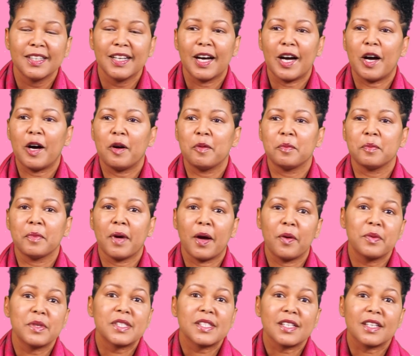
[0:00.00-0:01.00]
I
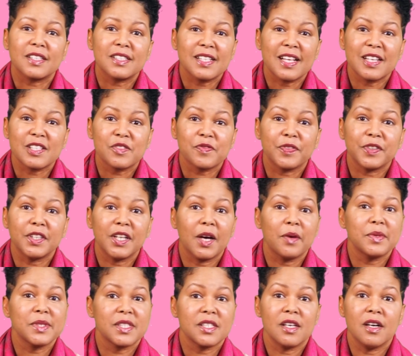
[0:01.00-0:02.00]
was successful, I
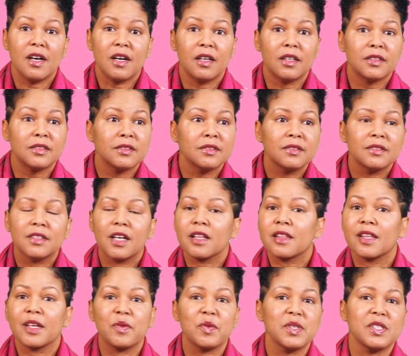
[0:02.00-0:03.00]
was young,
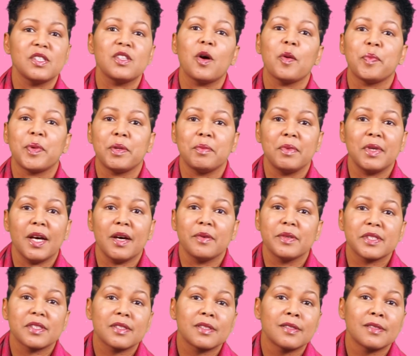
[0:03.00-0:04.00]
nothing was stopping me. I
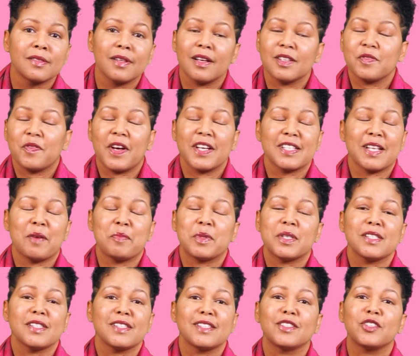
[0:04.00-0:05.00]
was, as far as I'm
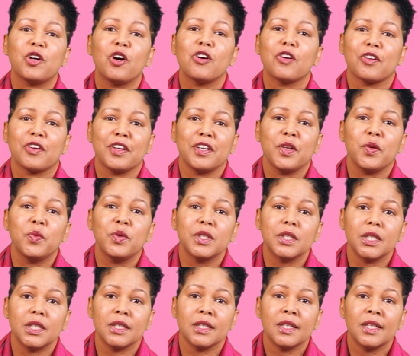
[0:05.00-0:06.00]
concerned, conquering the
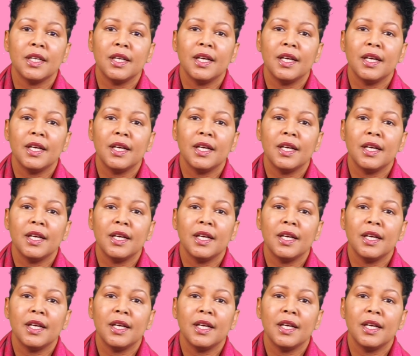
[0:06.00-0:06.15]
world.